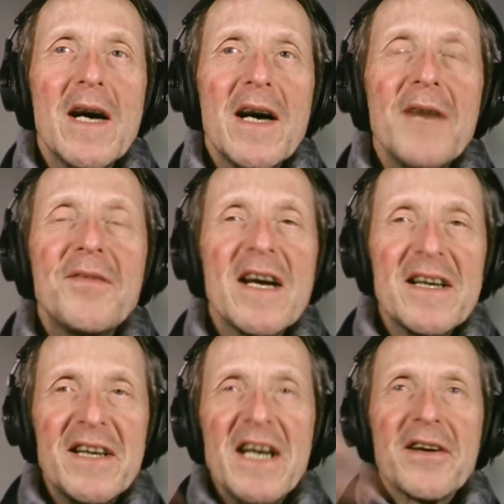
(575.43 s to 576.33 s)
if there
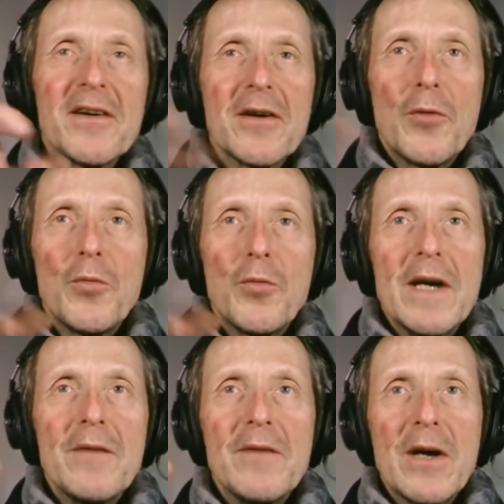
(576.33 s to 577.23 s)
is jitter,
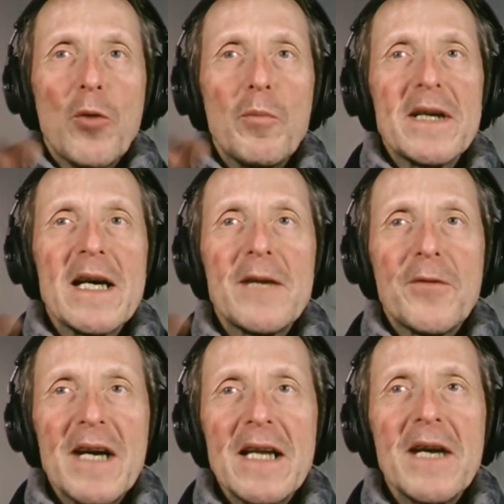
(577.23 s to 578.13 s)
we compensate
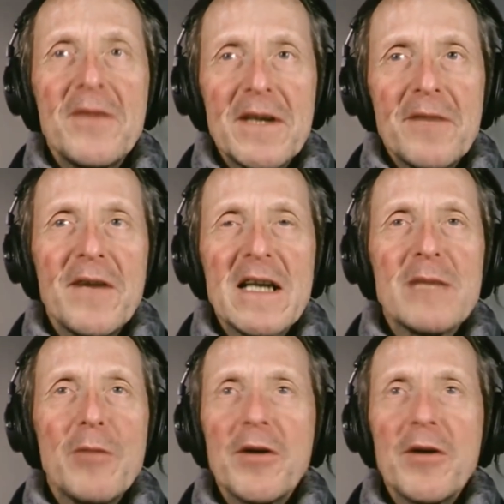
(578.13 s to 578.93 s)
for that if it's in fixed mode